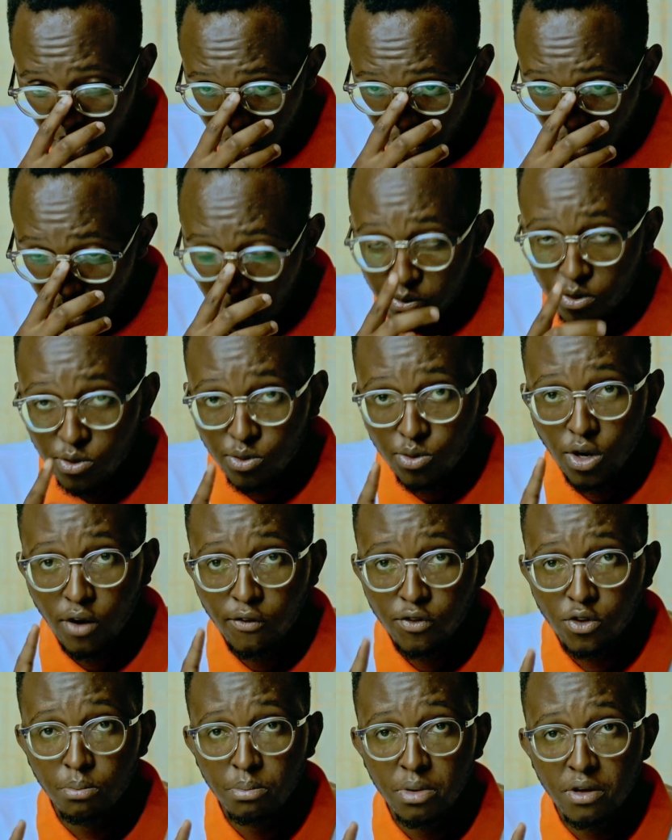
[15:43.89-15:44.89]
you
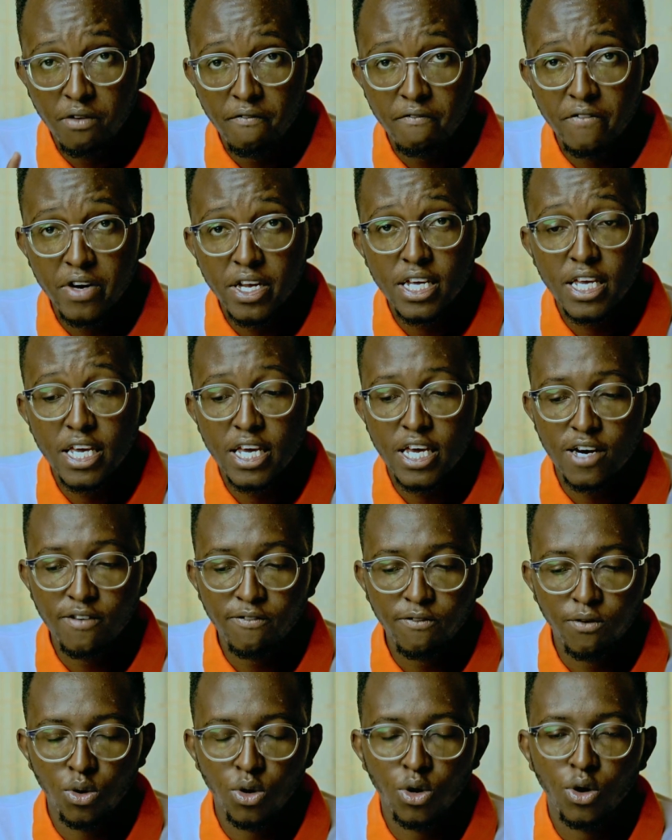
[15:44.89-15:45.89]
have to be very
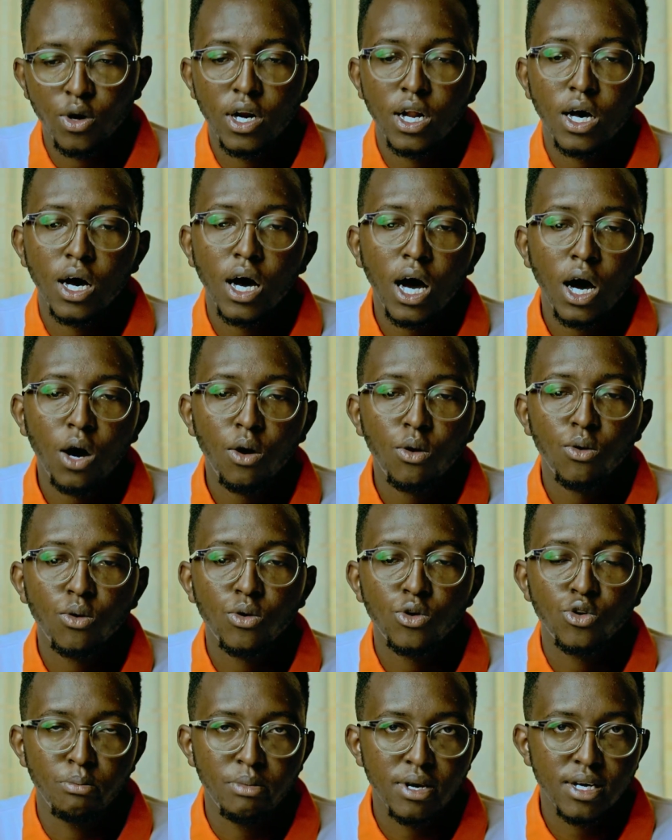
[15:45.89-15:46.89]
careful on
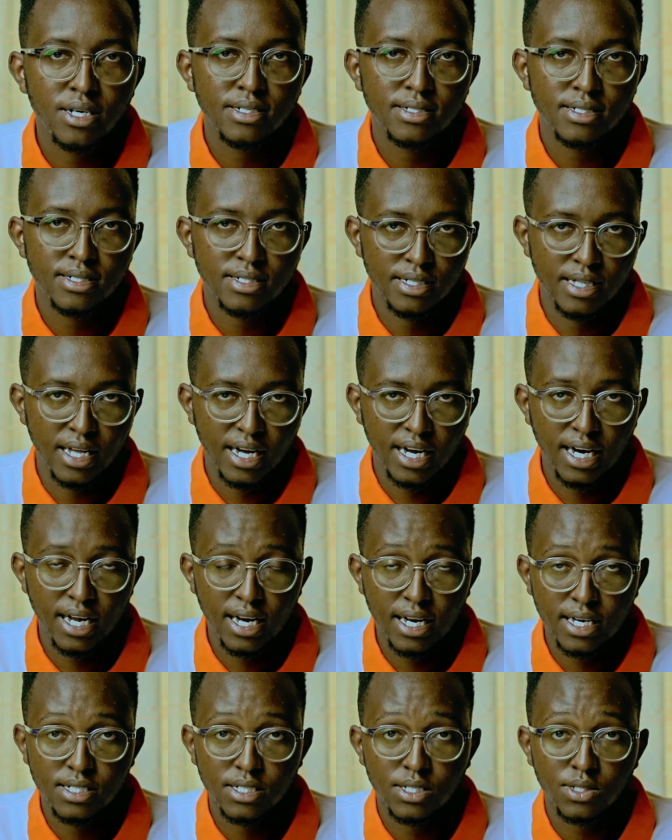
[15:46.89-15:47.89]
how you mix the
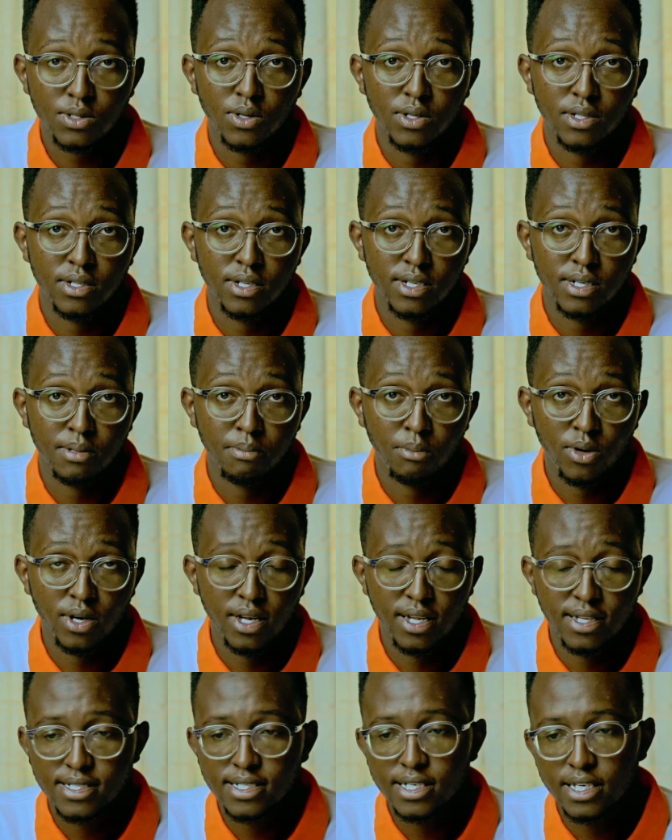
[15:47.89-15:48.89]
colors on the
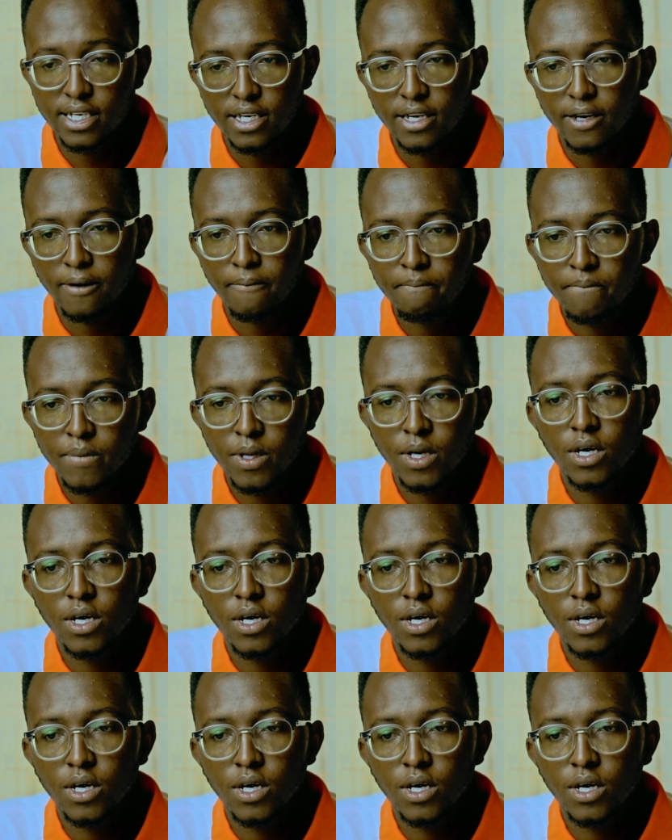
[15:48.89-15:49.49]
model skin.